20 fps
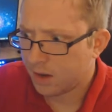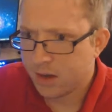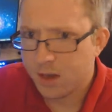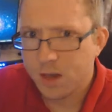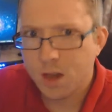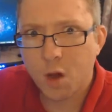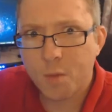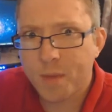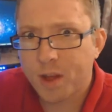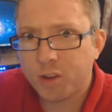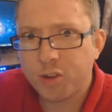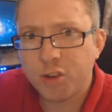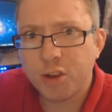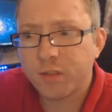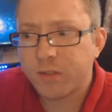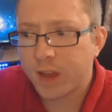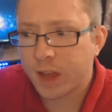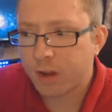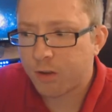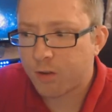No mention
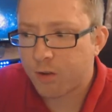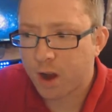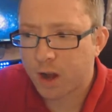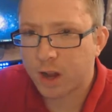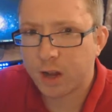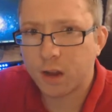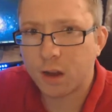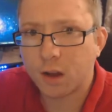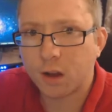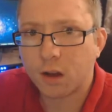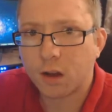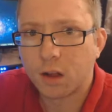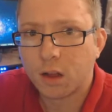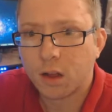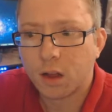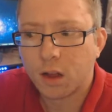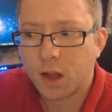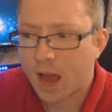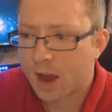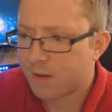of Android in here.
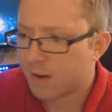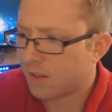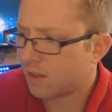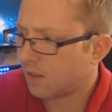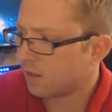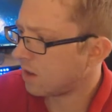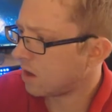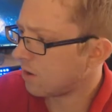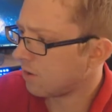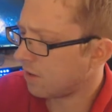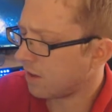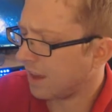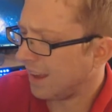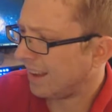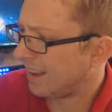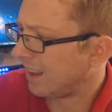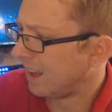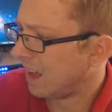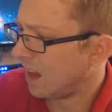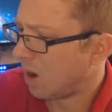I read this, I was
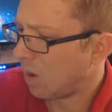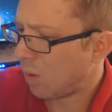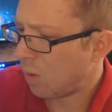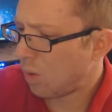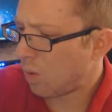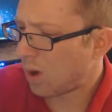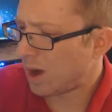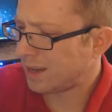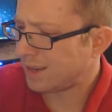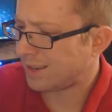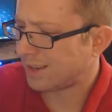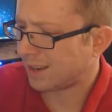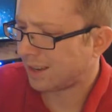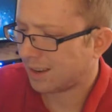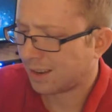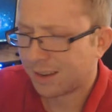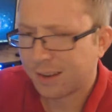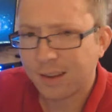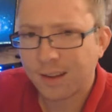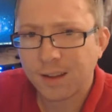like, what?
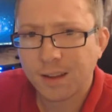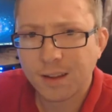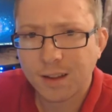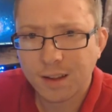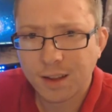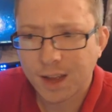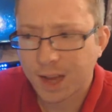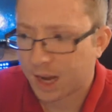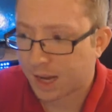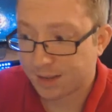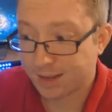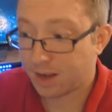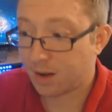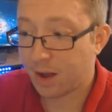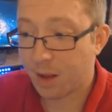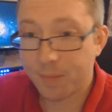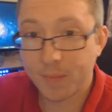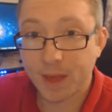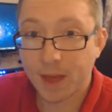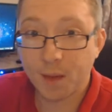because I'm,
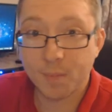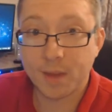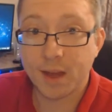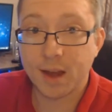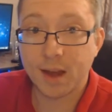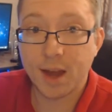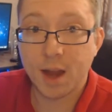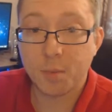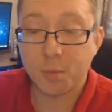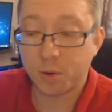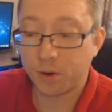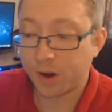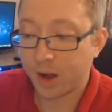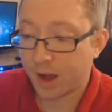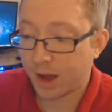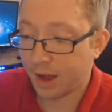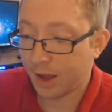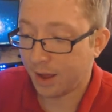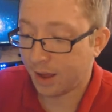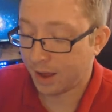I'm not an Apple
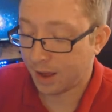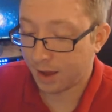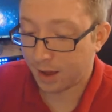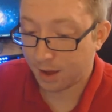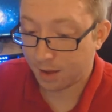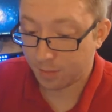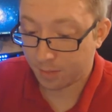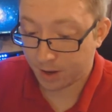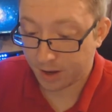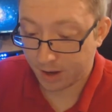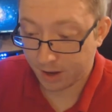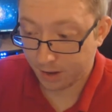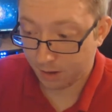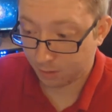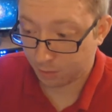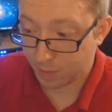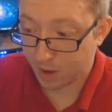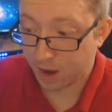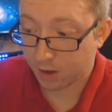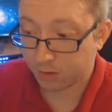guy. Uh,
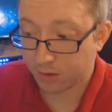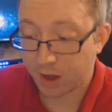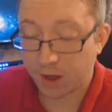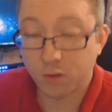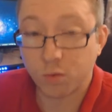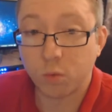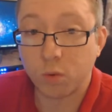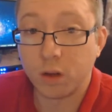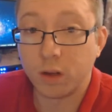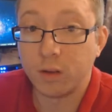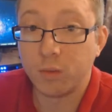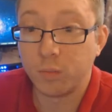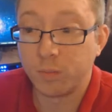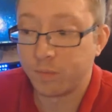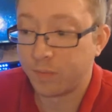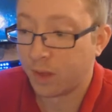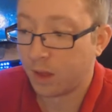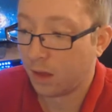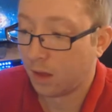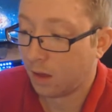my spouse has one,
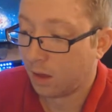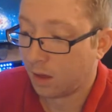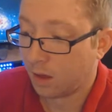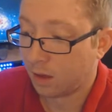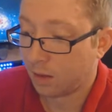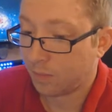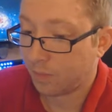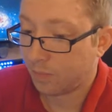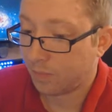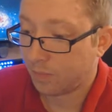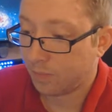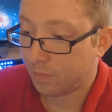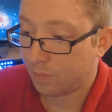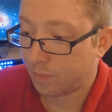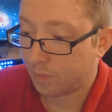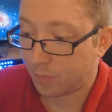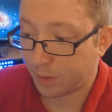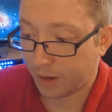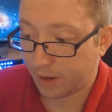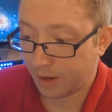
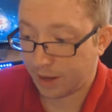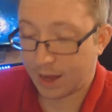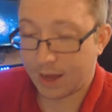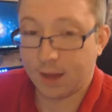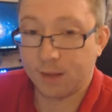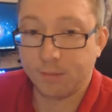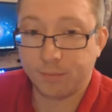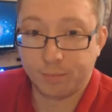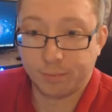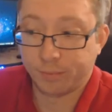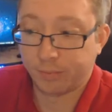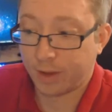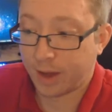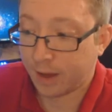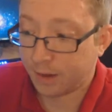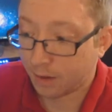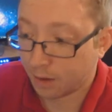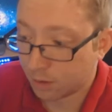but I